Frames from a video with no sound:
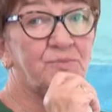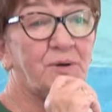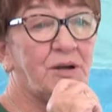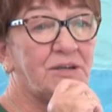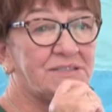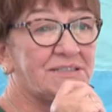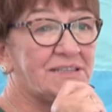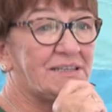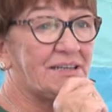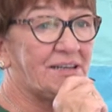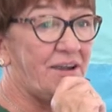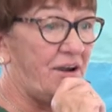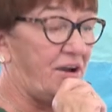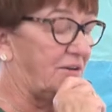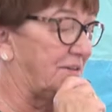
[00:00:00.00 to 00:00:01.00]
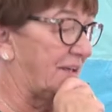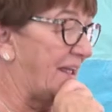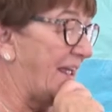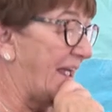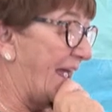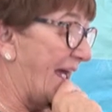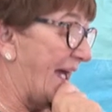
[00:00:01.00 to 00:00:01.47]
boys and a girl,
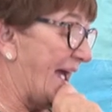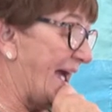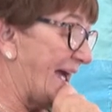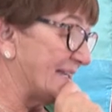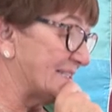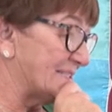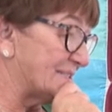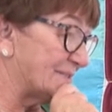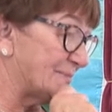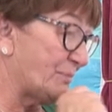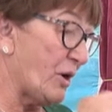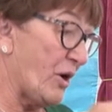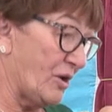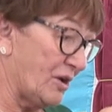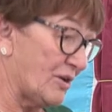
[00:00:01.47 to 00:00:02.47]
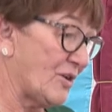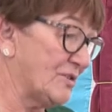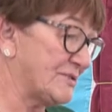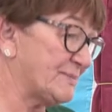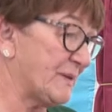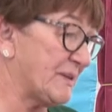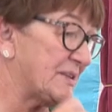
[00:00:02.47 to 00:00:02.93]
and Paul, her
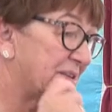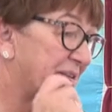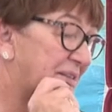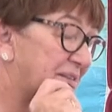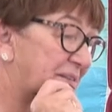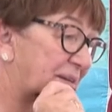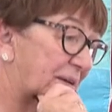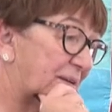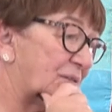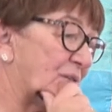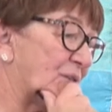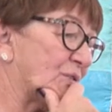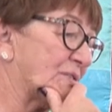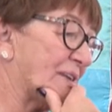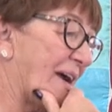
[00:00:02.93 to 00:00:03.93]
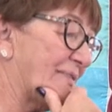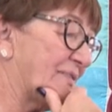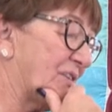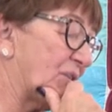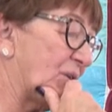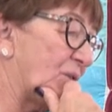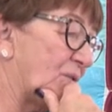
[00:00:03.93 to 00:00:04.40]
husband, I looked
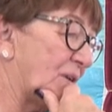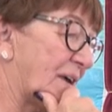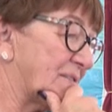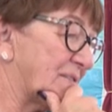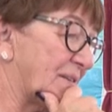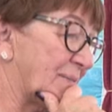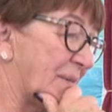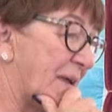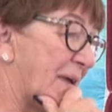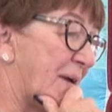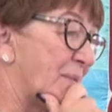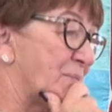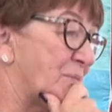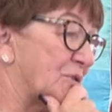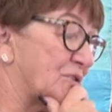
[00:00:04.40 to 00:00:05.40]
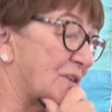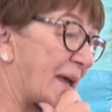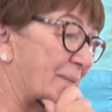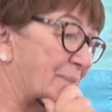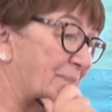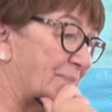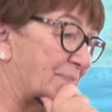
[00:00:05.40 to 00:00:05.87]
after the whole lot of them. But
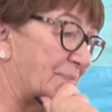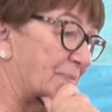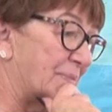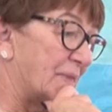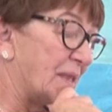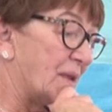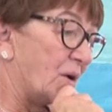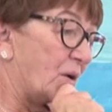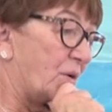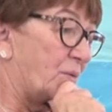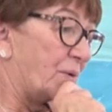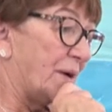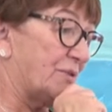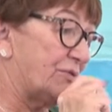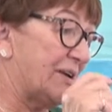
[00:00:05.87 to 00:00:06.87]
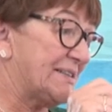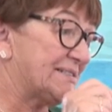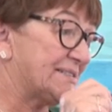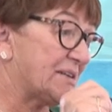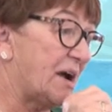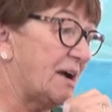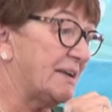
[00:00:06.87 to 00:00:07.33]
when
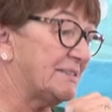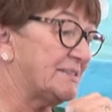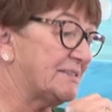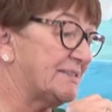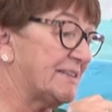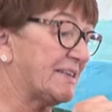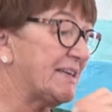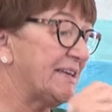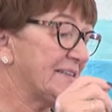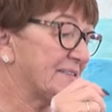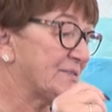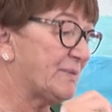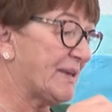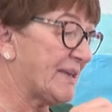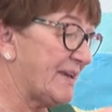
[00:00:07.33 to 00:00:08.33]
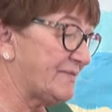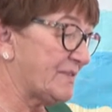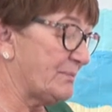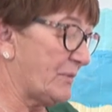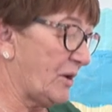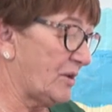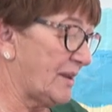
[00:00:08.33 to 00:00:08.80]
Grace died, the kids, we gave
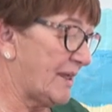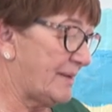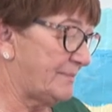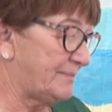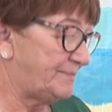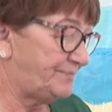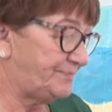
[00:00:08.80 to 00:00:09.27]
them all